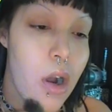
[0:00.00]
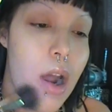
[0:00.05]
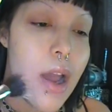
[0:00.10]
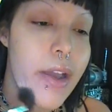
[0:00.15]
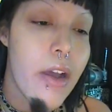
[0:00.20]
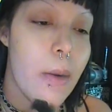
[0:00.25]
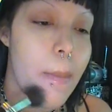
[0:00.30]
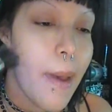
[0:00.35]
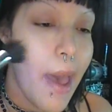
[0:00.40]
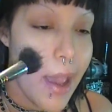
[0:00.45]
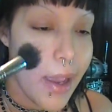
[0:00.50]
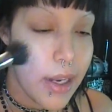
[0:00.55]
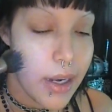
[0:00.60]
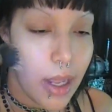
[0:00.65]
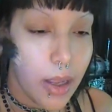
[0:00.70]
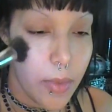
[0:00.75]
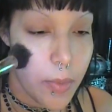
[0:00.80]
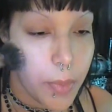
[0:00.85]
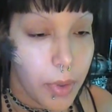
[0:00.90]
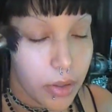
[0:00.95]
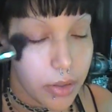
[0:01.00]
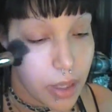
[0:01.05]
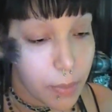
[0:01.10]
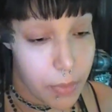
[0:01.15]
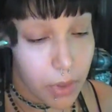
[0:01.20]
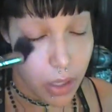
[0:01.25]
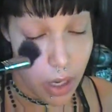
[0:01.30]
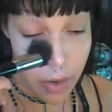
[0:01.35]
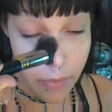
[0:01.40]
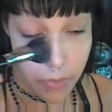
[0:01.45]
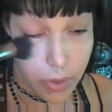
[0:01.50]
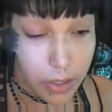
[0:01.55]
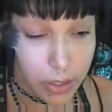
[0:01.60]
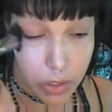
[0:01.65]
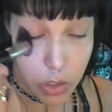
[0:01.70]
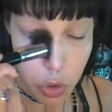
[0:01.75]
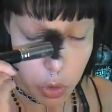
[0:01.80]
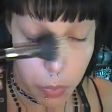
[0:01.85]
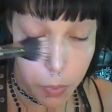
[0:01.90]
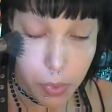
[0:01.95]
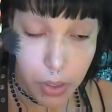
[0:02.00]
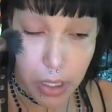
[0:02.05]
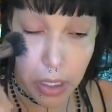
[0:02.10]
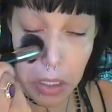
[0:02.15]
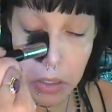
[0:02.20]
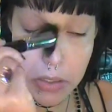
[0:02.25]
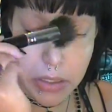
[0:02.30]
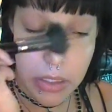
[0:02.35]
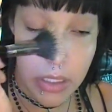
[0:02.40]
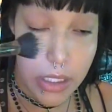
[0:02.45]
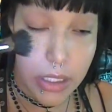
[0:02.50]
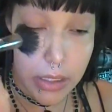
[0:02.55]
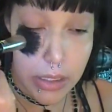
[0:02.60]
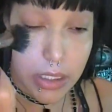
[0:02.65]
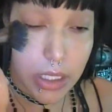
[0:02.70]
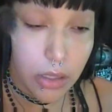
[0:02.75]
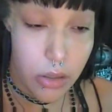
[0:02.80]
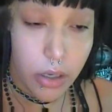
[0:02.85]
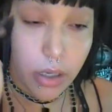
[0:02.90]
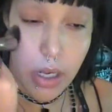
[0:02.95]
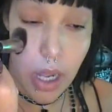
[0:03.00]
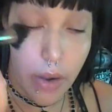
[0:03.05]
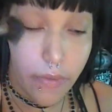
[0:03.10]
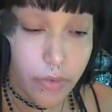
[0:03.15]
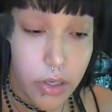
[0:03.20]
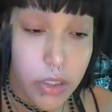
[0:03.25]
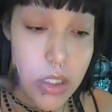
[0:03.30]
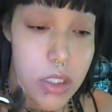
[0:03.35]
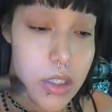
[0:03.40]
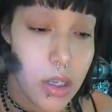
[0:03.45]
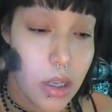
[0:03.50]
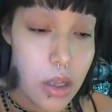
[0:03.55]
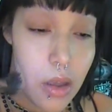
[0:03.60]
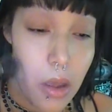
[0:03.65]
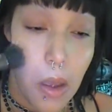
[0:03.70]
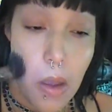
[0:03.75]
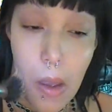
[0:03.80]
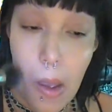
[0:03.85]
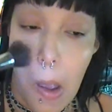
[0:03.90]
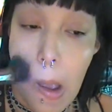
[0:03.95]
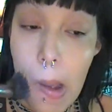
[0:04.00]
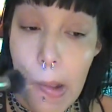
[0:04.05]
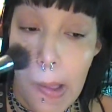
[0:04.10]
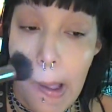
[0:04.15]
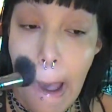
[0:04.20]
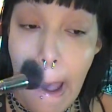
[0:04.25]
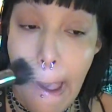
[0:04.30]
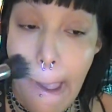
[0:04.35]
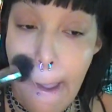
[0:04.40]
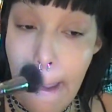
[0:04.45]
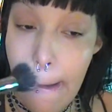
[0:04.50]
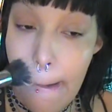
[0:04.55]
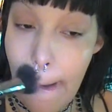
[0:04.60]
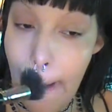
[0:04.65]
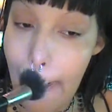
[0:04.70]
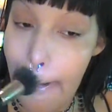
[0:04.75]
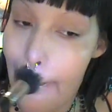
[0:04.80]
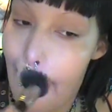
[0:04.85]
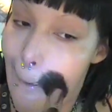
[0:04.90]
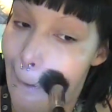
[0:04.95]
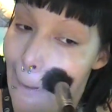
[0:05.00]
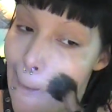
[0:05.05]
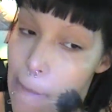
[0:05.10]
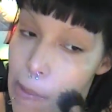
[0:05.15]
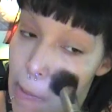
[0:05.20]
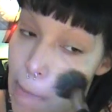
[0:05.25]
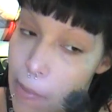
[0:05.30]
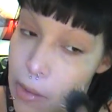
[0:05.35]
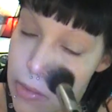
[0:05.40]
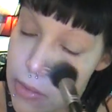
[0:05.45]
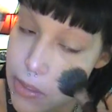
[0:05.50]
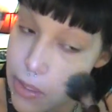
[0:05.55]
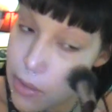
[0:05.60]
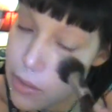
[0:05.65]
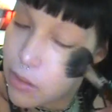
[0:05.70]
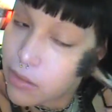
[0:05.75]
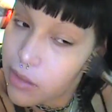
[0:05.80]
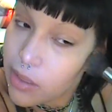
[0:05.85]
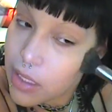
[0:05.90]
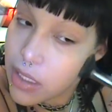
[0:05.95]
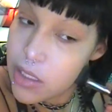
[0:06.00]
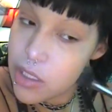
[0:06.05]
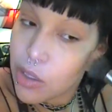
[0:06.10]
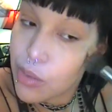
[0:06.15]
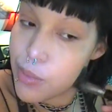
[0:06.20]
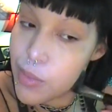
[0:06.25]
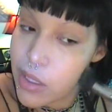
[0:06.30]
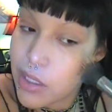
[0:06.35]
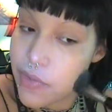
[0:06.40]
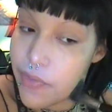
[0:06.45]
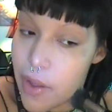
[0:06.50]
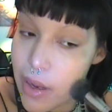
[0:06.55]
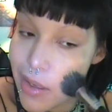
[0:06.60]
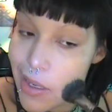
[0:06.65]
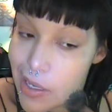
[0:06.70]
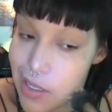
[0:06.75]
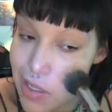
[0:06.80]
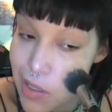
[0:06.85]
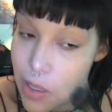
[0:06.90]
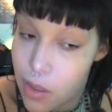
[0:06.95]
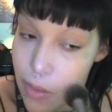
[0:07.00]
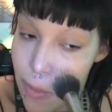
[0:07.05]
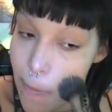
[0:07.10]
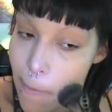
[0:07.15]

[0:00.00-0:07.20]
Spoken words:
I go back and I build up the coverage, but the concealer covers a lot, so you don't need too much foundation.